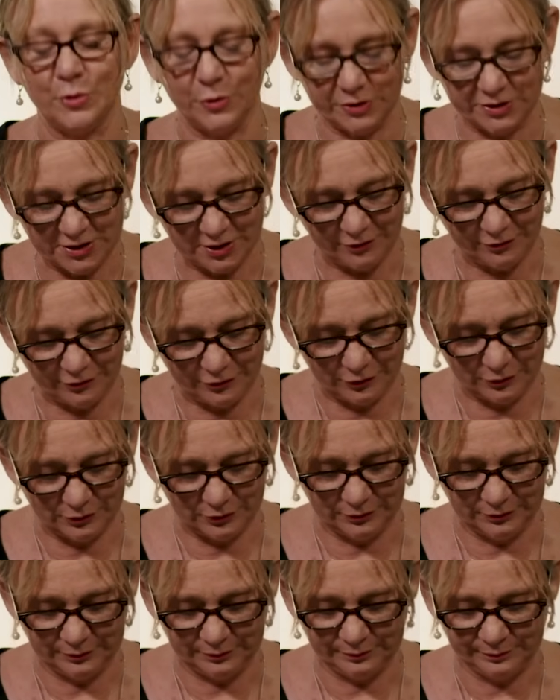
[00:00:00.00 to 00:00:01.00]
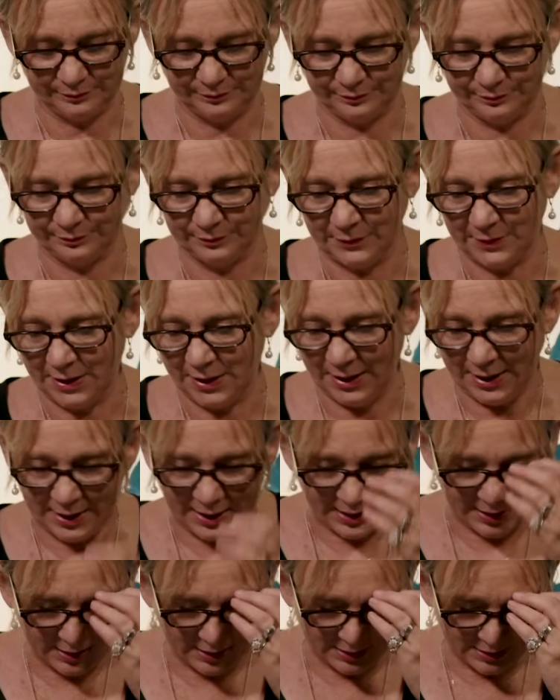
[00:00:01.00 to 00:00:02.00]
merciful.
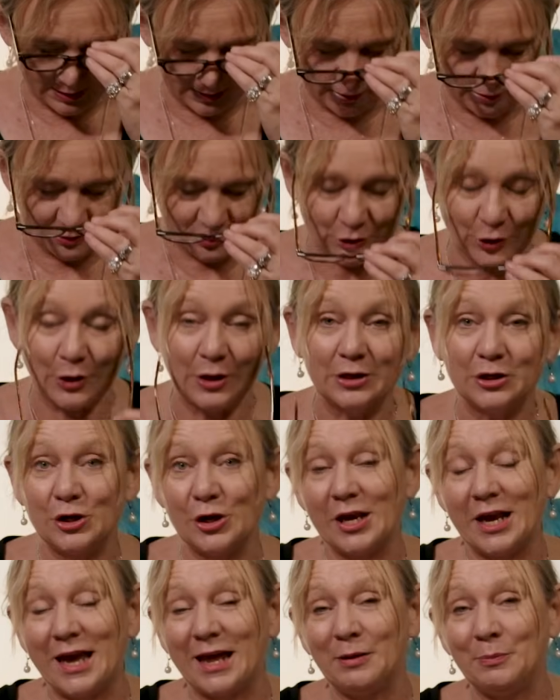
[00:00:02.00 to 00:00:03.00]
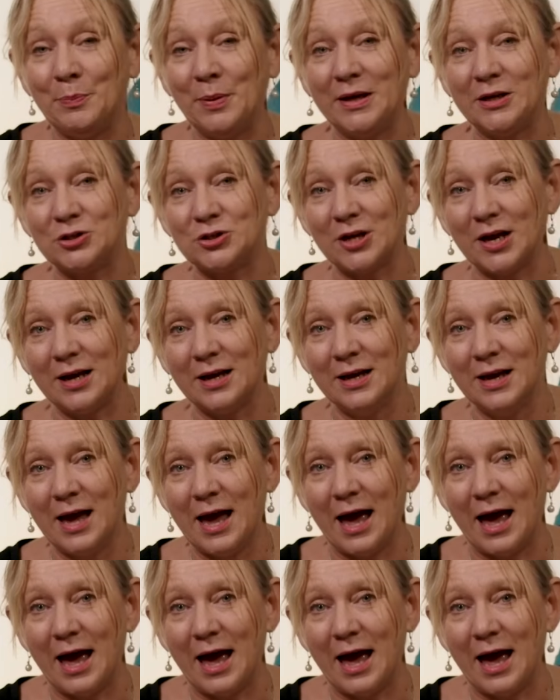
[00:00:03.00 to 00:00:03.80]
So do you get a picture?